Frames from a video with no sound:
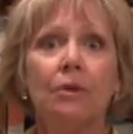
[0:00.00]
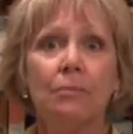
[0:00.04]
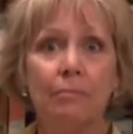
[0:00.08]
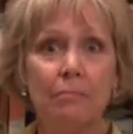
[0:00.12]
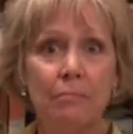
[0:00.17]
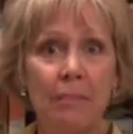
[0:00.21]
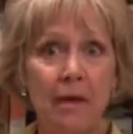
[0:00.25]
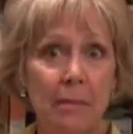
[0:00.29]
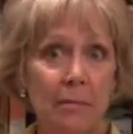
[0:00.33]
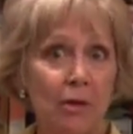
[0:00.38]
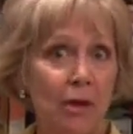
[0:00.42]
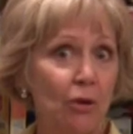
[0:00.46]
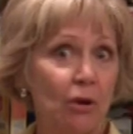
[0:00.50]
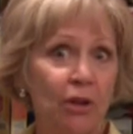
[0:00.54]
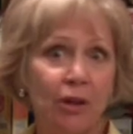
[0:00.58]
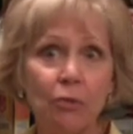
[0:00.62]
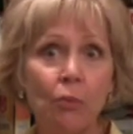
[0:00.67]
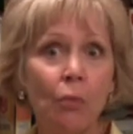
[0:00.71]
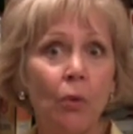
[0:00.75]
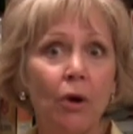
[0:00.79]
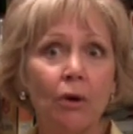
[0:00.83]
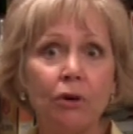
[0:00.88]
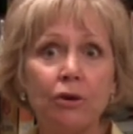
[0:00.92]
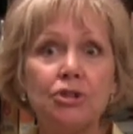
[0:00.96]
Maybe only
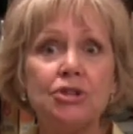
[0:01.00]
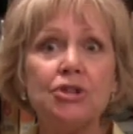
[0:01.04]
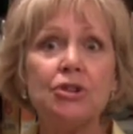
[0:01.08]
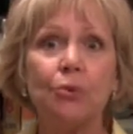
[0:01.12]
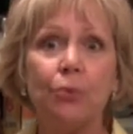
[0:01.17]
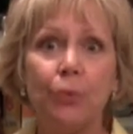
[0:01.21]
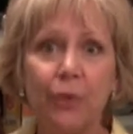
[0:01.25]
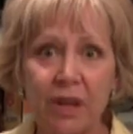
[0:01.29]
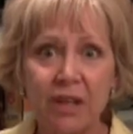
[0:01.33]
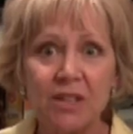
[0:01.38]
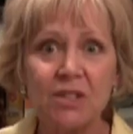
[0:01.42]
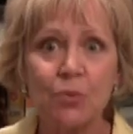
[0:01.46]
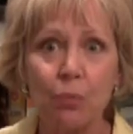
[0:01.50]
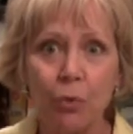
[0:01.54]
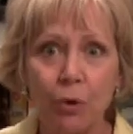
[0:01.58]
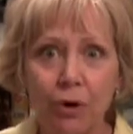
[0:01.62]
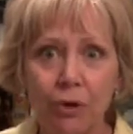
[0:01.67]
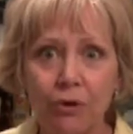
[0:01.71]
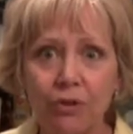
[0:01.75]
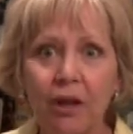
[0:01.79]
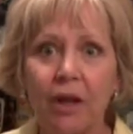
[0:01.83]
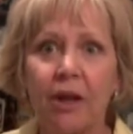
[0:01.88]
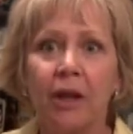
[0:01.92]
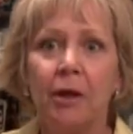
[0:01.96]
1 or 2 weeks
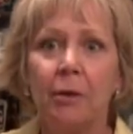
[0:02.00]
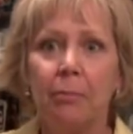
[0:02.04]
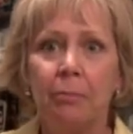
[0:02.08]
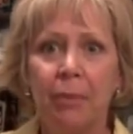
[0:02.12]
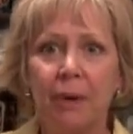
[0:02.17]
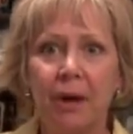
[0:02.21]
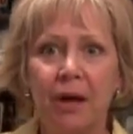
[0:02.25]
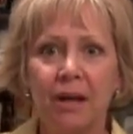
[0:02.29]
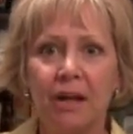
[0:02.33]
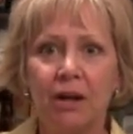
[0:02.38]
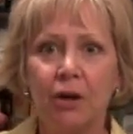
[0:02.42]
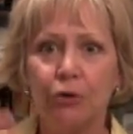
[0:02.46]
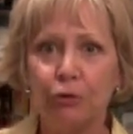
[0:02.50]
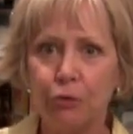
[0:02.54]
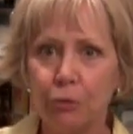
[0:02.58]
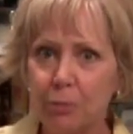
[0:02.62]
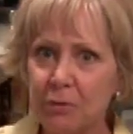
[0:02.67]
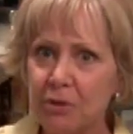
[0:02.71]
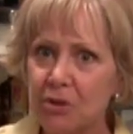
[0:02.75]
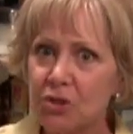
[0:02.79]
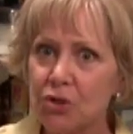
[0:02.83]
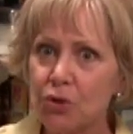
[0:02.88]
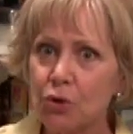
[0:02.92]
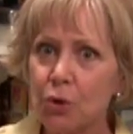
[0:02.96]
worth, but group
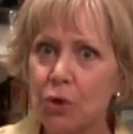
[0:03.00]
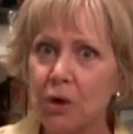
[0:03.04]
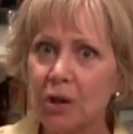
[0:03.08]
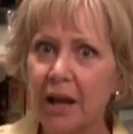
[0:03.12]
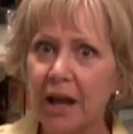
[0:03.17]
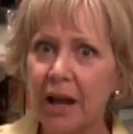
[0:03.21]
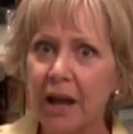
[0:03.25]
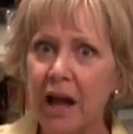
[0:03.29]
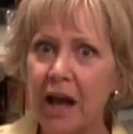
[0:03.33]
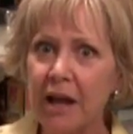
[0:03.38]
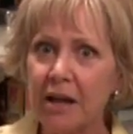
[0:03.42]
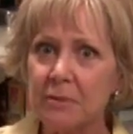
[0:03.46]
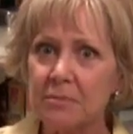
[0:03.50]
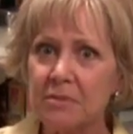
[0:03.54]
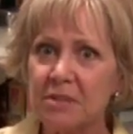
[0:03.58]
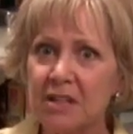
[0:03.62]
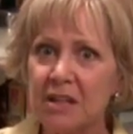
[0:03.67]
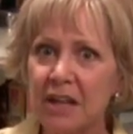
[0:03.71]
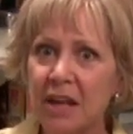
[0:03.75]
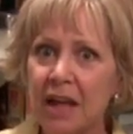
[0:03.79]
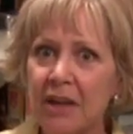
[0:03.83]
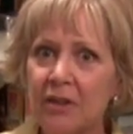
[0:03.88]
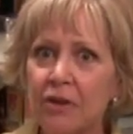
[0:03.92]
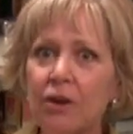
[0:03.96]
and store like items
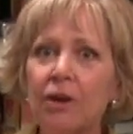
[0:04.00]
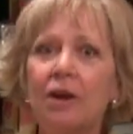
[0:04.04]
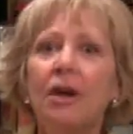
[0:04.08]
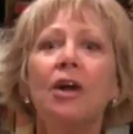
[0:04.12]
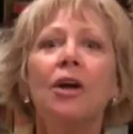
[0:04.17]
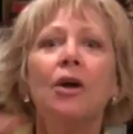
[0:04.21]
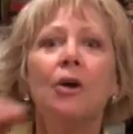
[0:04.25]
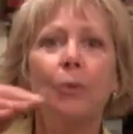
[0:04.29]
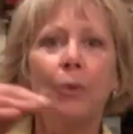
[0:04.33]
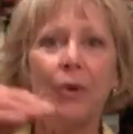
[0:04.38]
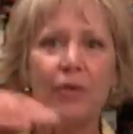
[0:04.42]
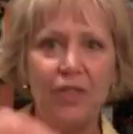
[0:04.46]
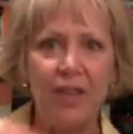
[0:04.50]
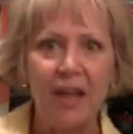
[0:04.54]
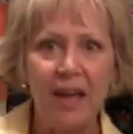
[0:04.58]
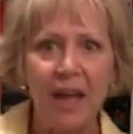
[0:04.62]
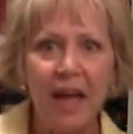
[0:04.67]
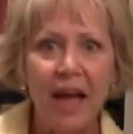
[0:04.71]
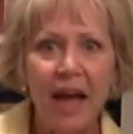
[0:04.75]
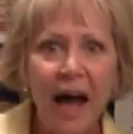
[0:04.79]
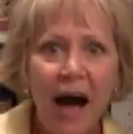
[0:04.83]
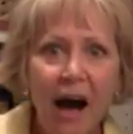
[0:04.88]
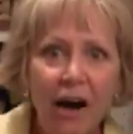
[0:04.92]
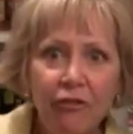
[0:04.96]
together with the
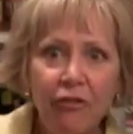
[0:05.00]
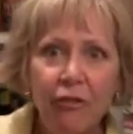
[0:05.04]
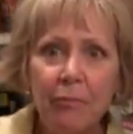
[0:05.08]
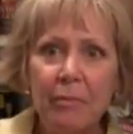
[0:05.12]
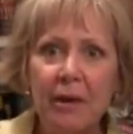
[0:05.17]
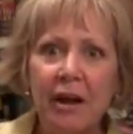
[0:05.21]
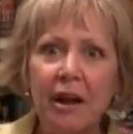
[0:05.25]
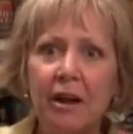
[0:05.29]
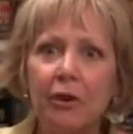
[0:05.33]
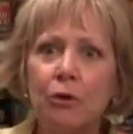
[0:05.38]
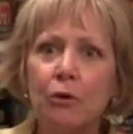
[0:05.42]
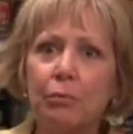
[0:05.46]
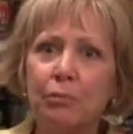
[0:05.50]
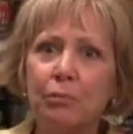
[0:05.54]
alphabetical